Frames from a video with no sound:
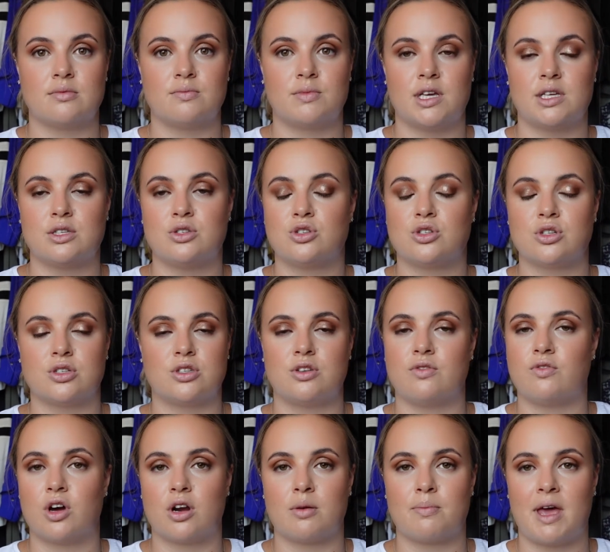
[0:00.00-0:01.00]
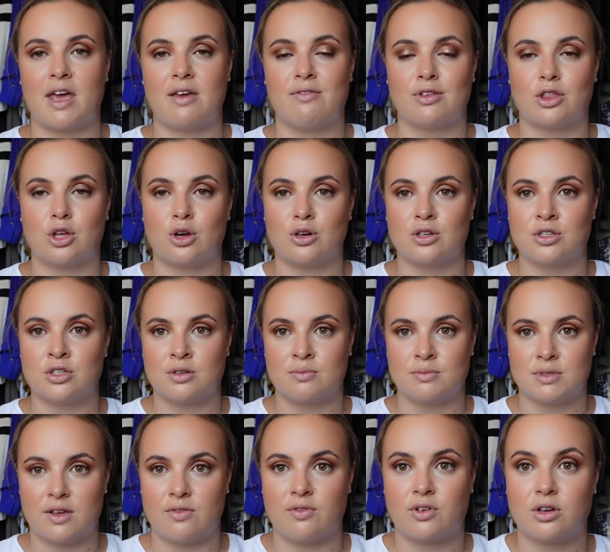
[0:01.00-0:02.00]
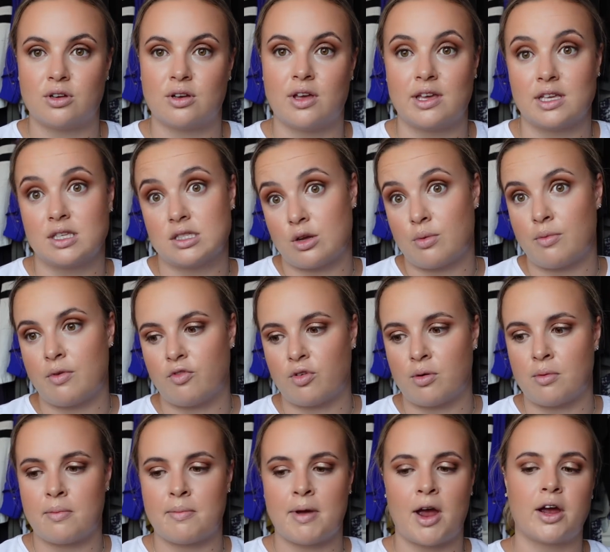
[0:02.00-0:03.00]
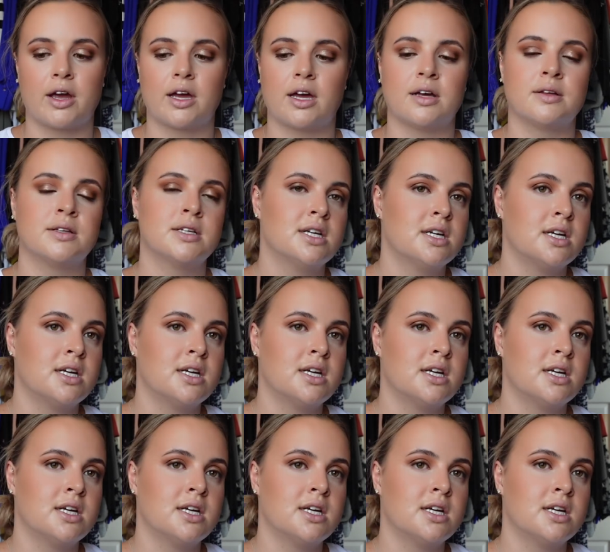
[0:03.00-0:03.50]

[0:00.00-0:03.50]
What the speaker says: It's just you've got to pay for the customs if it's coming from America.